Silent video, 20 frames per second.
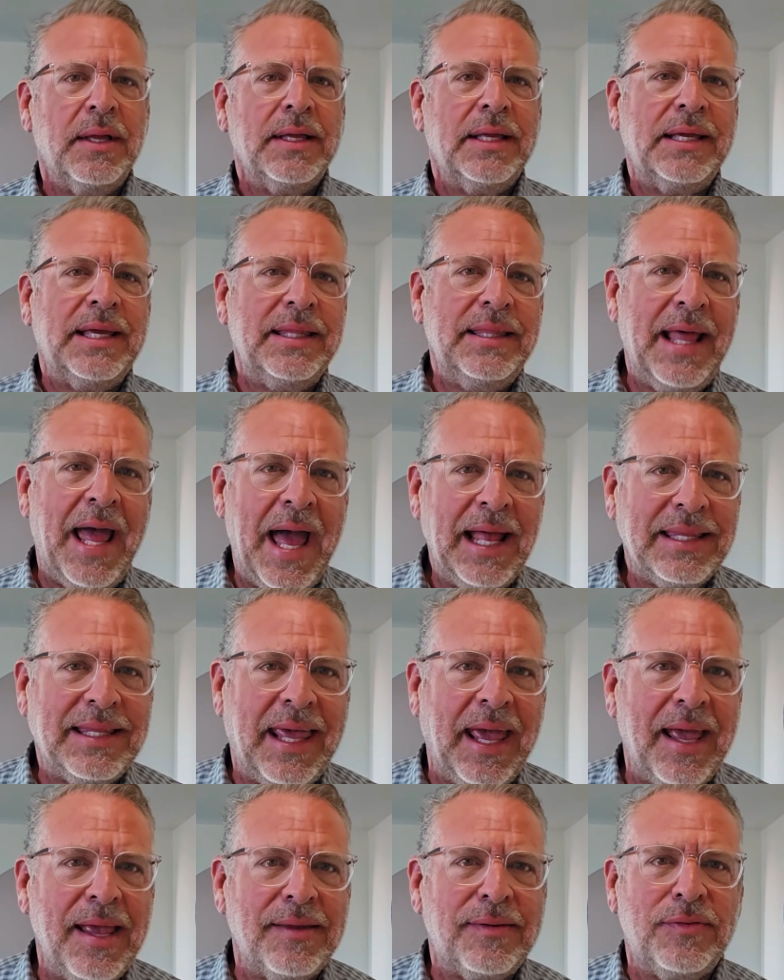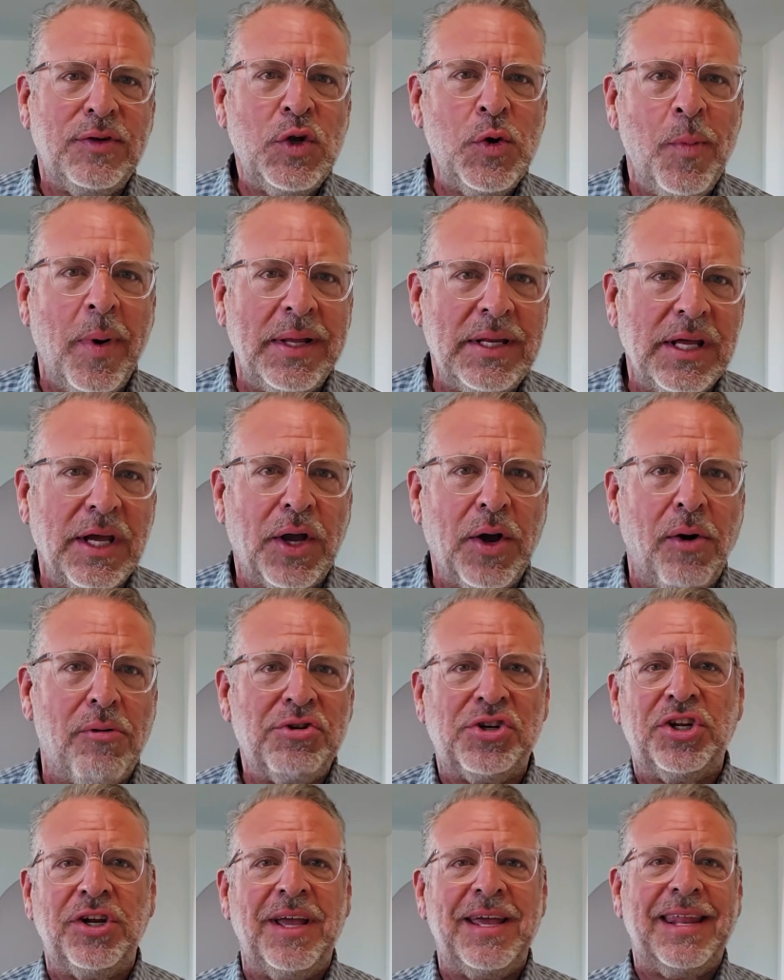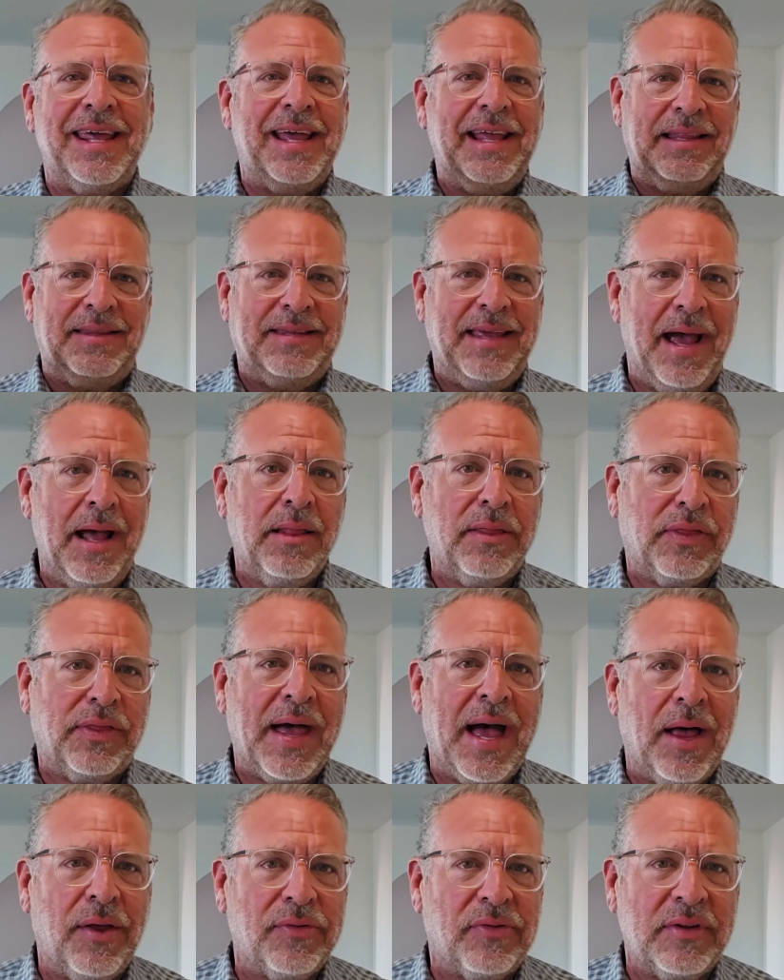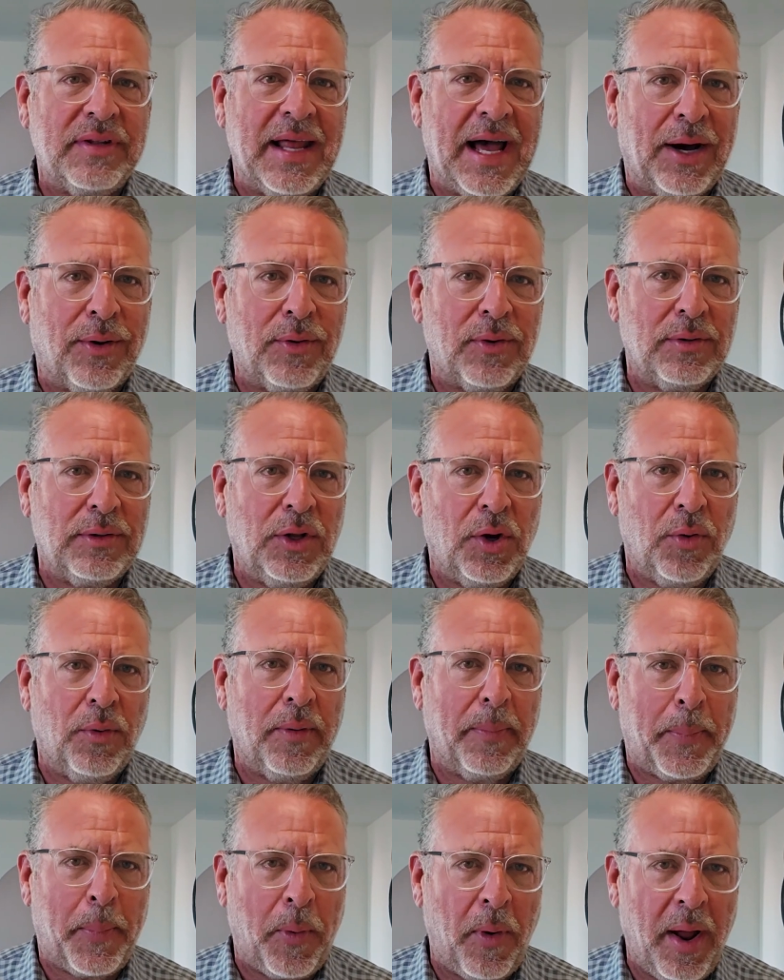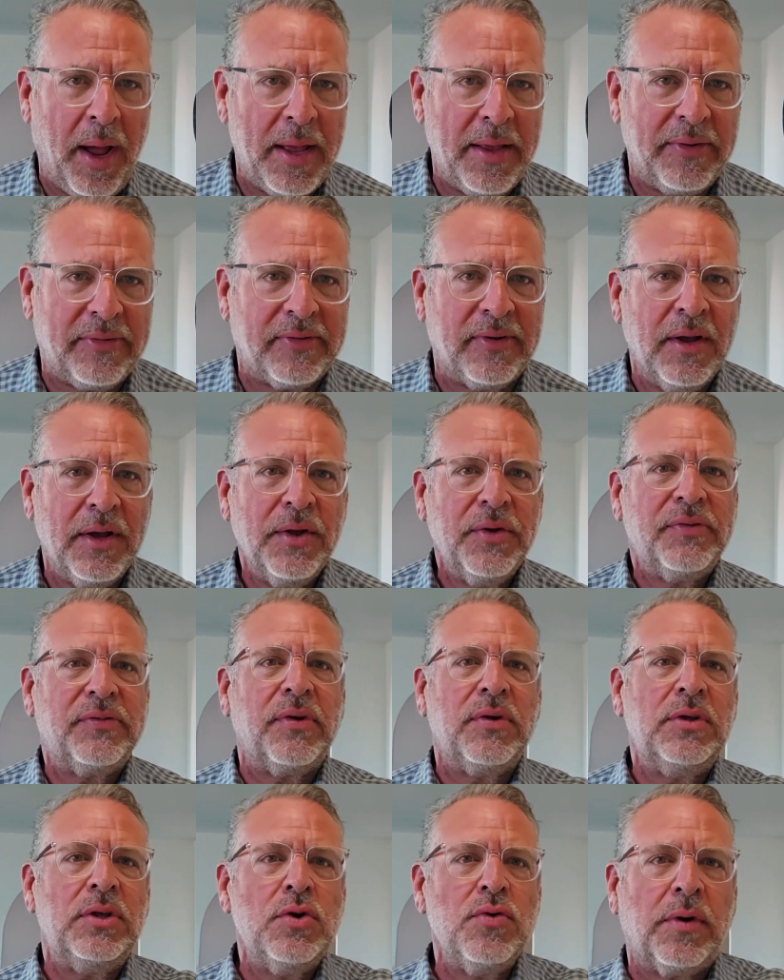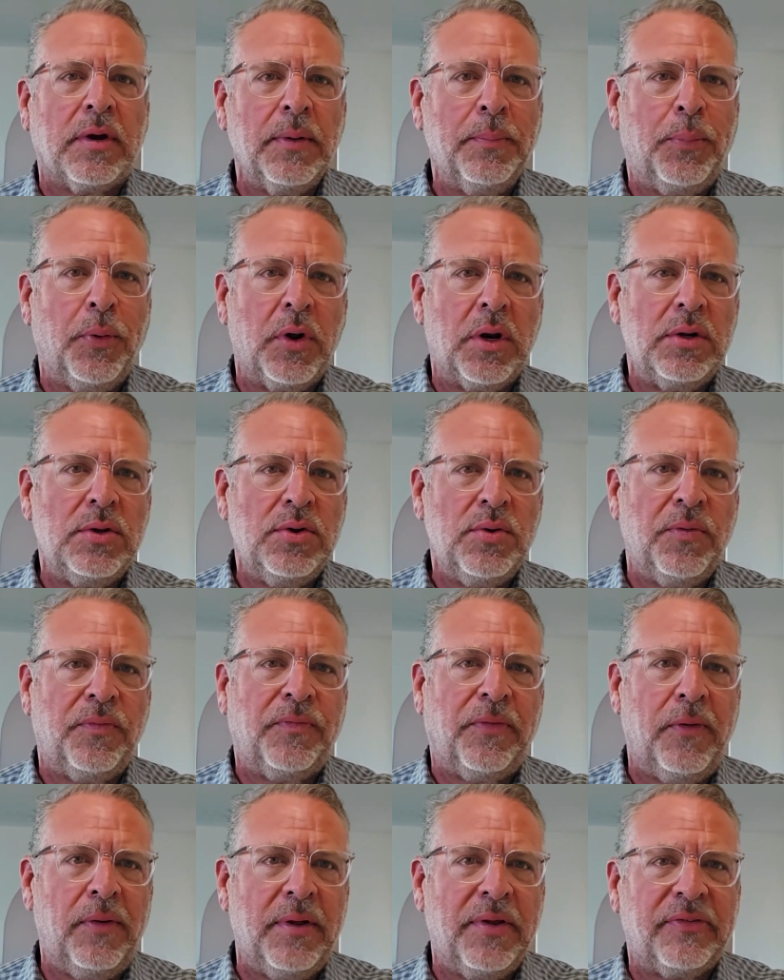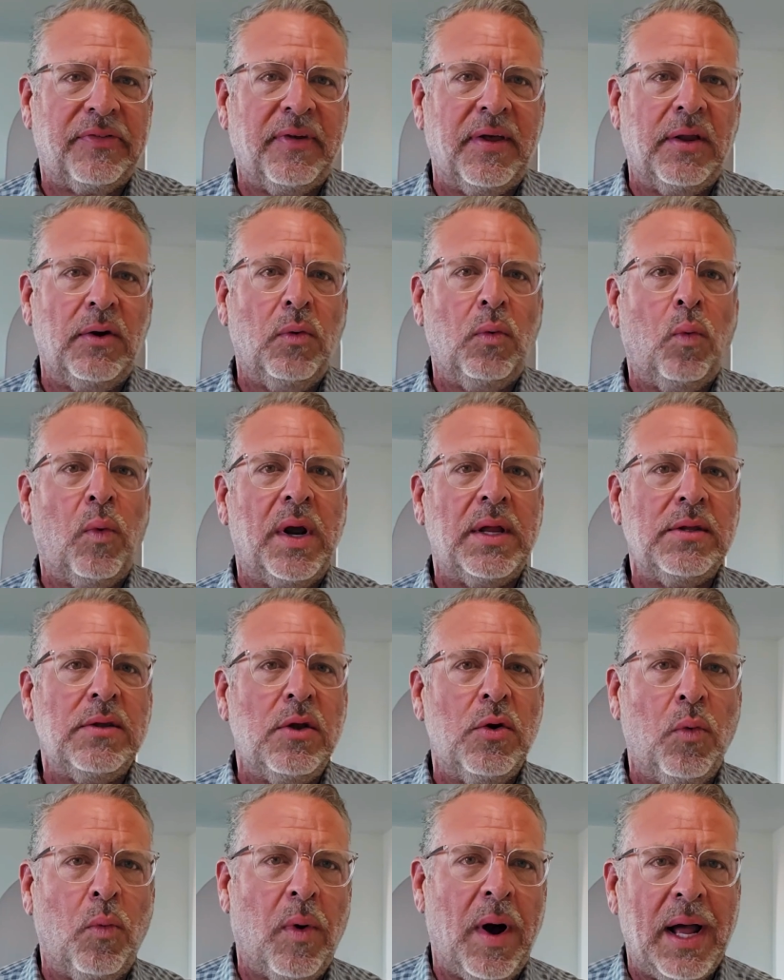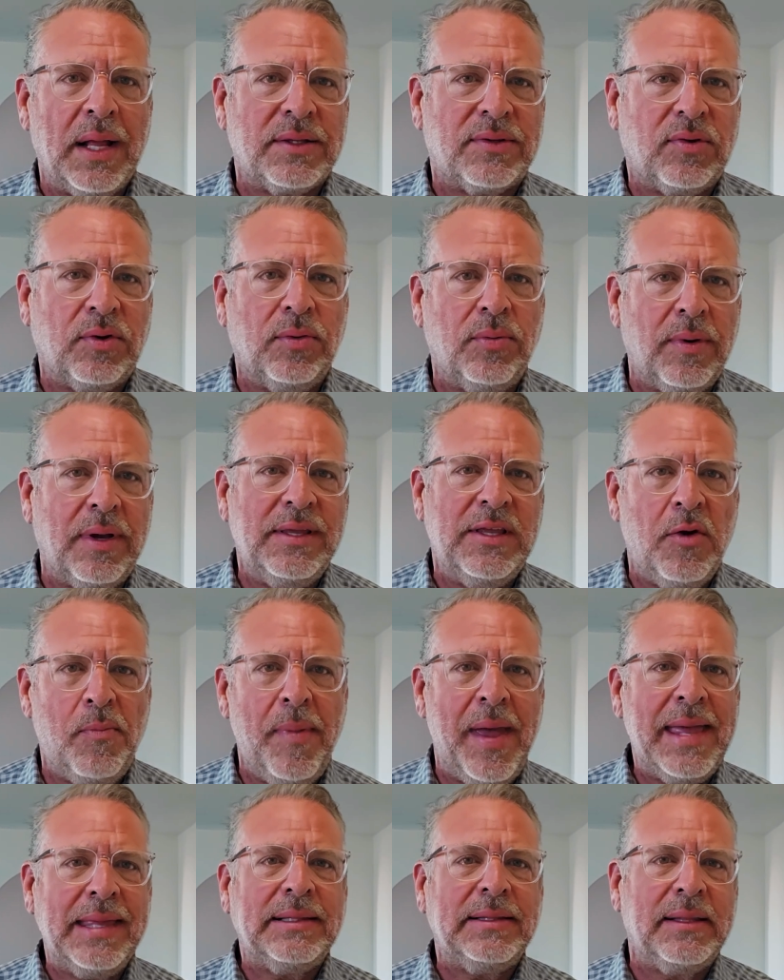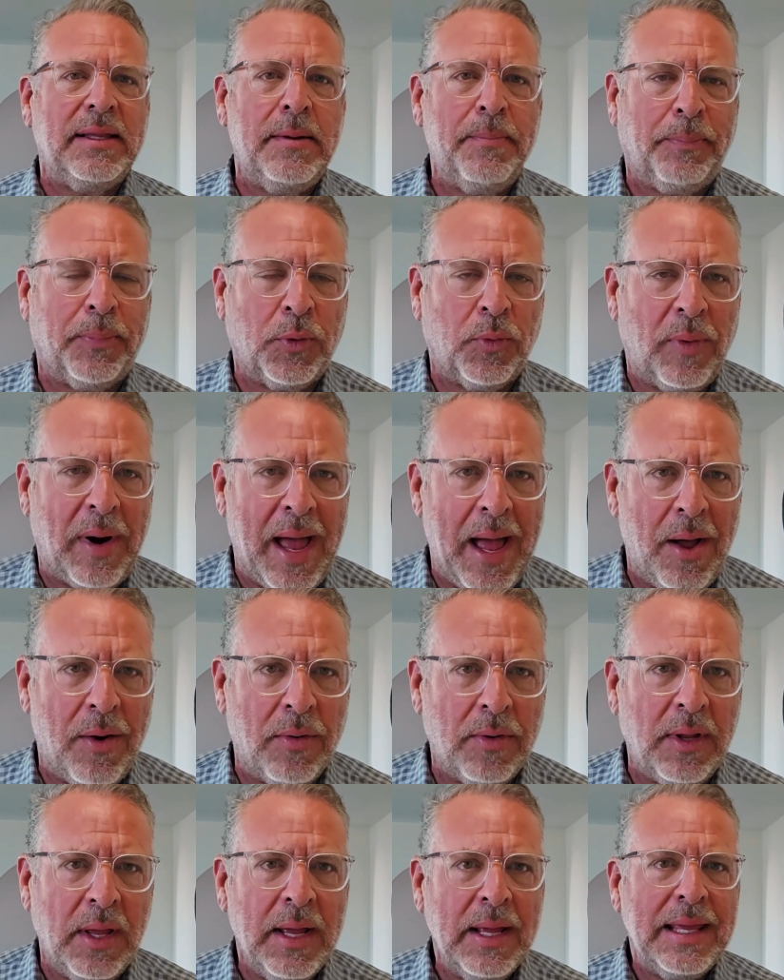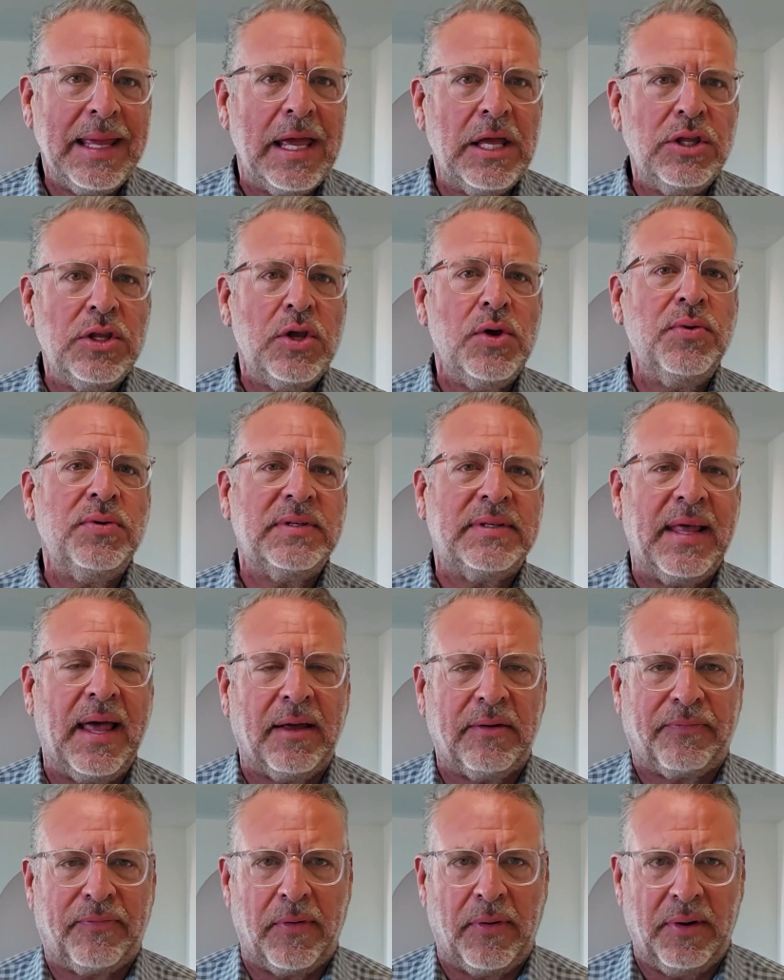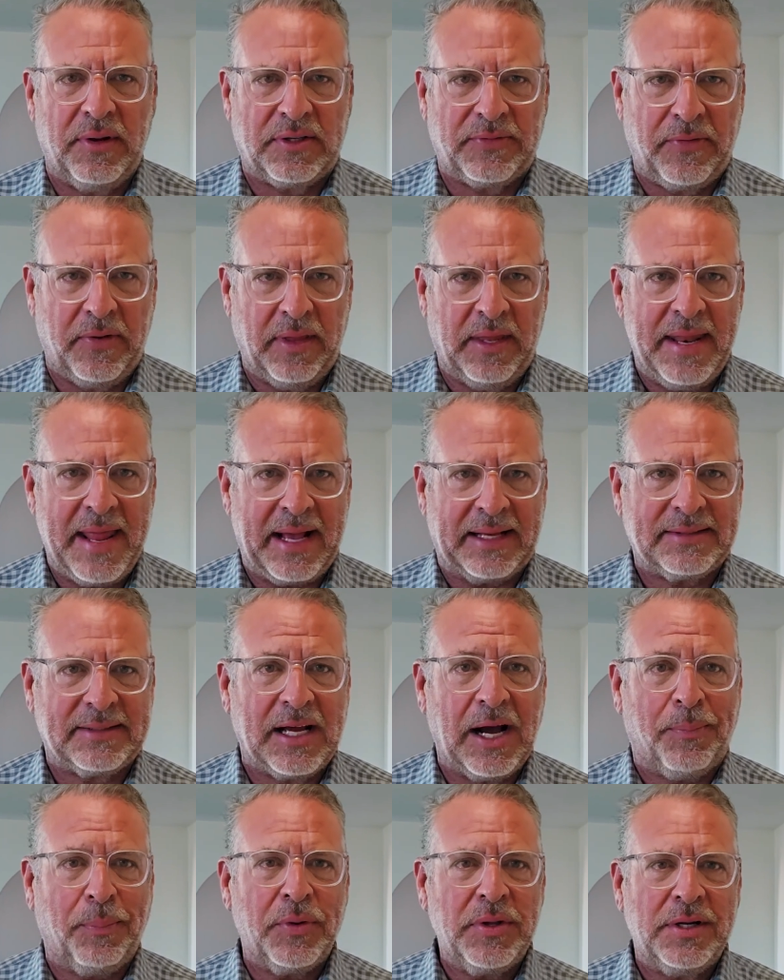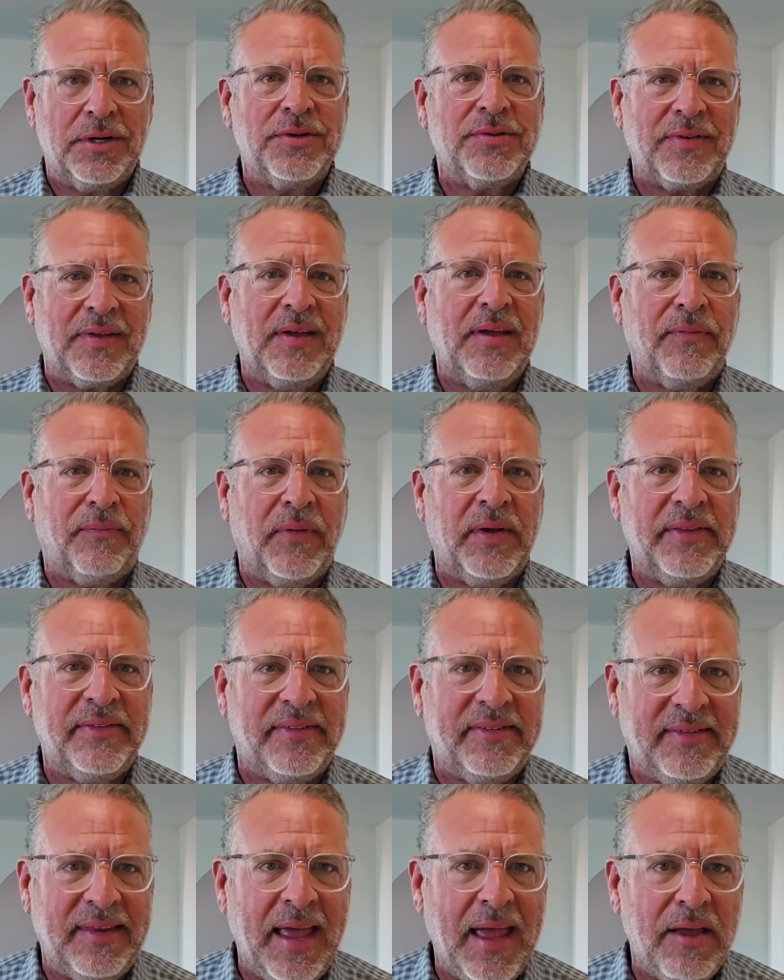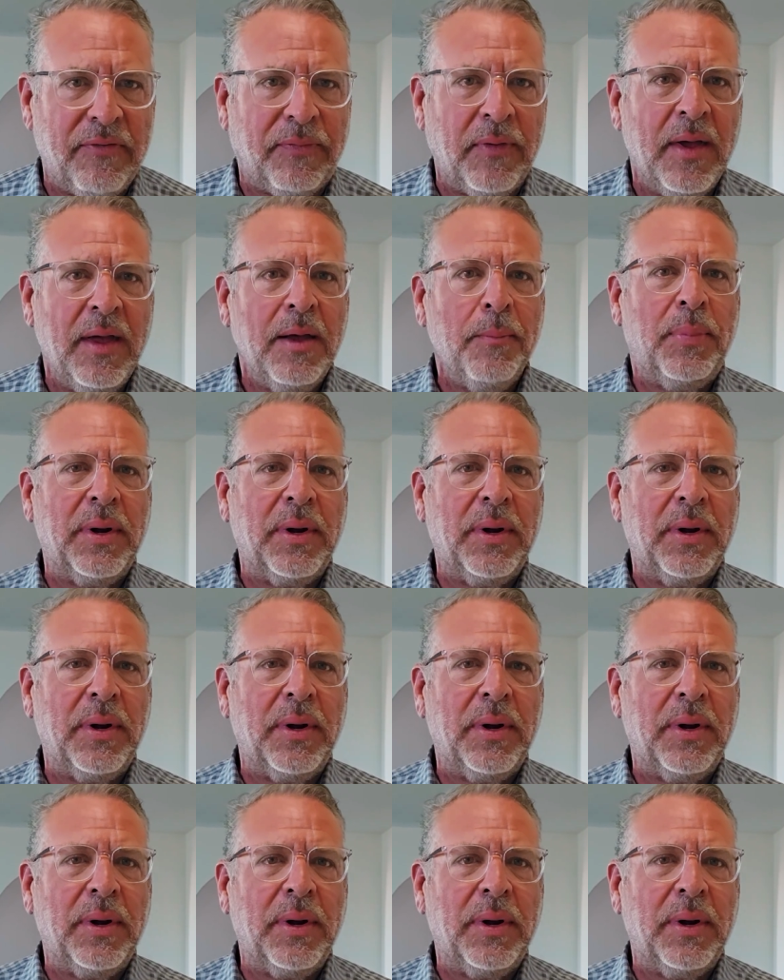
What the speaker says: In that case, you might negotiate a $10,000 lower price so you can put a new furnace in when you want to, and you may limp around and use that furnace for the next couple years if it's safe,